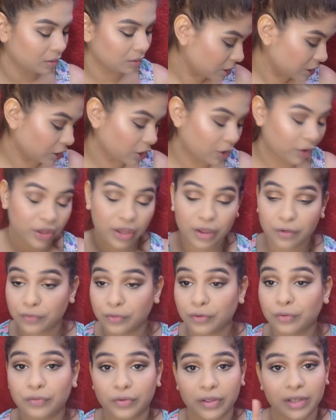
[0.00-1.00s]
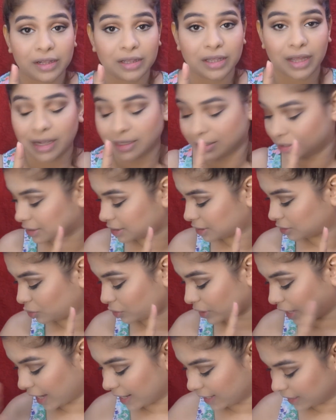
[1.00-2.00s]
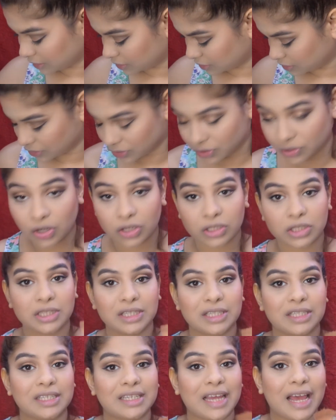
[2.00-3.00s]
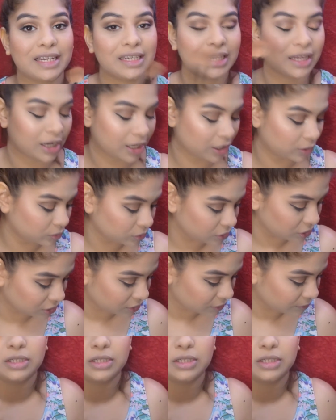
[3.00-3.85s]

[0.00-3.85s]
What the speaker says: Now, if you feel that your highlighter is not standing out,